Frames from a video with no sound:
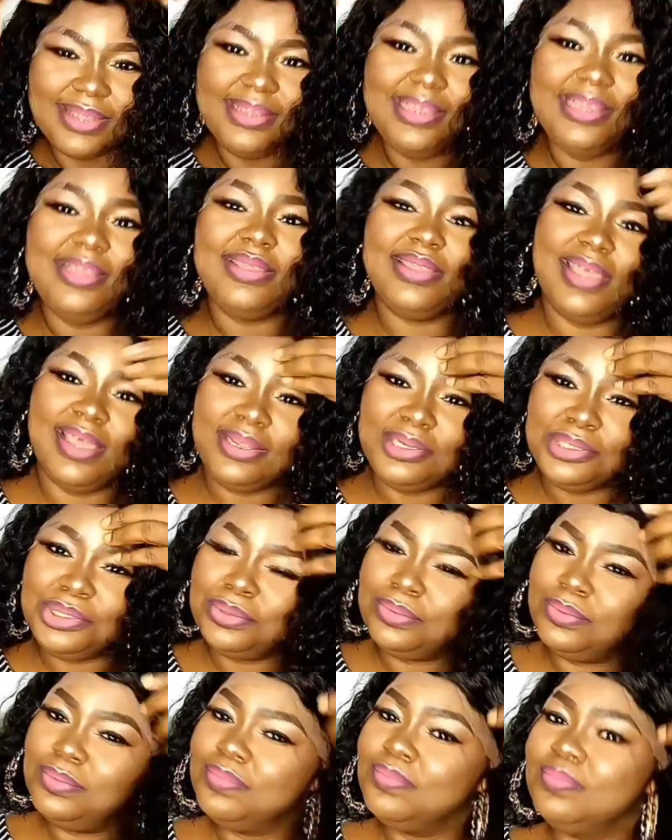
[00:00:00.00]
The
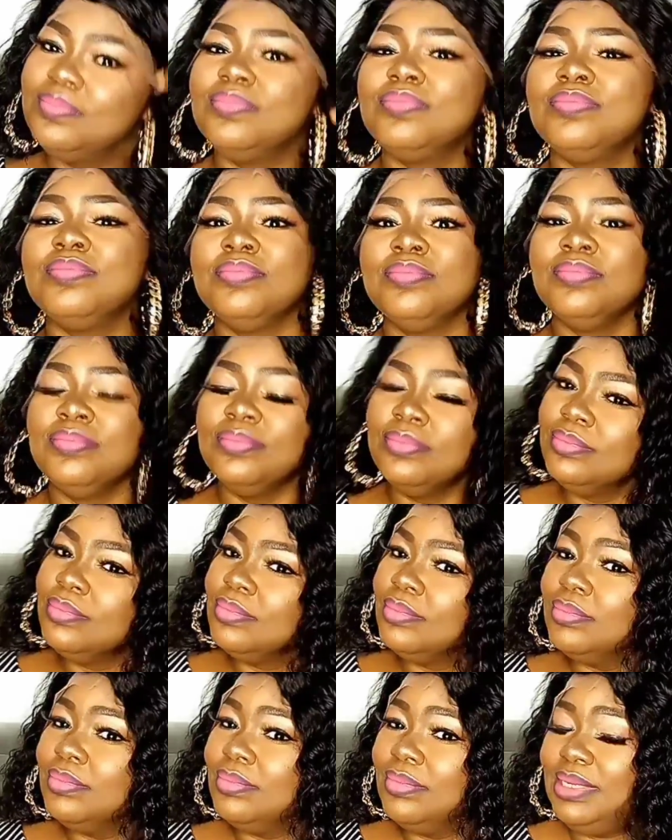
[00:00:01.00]
texture,
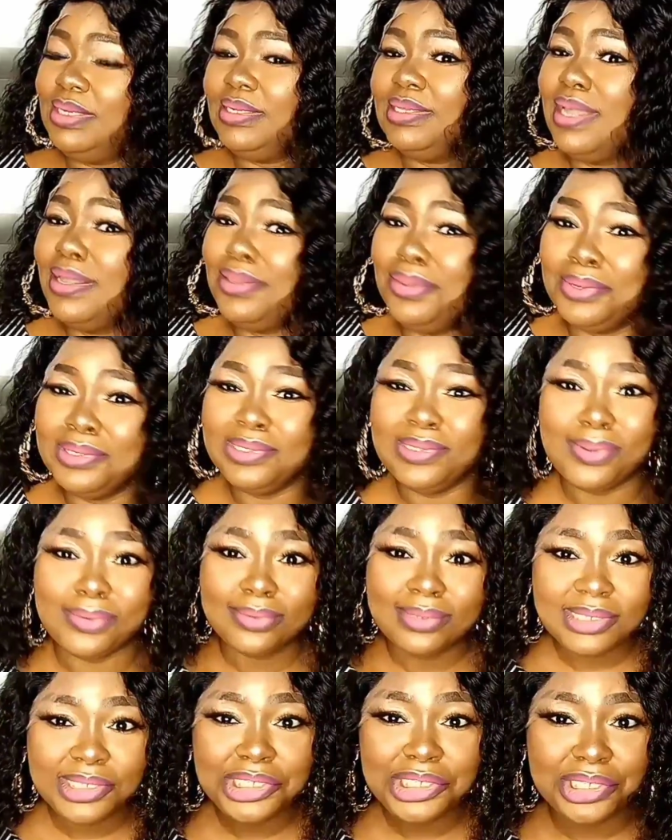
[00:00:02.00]
this hair does
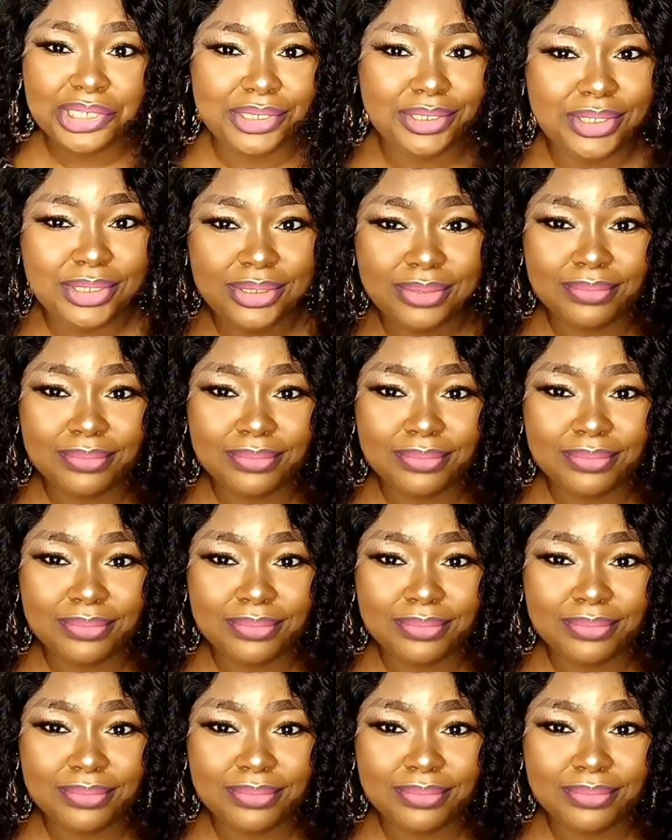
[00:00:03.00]
not shade.